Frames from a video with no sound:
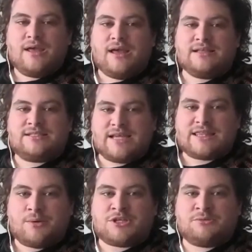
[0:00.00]
Instead,
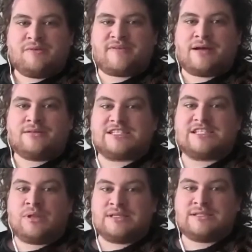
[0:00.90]
to be found
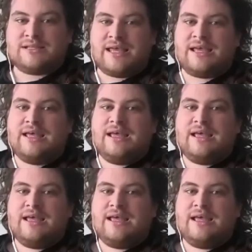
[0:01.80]
explicitly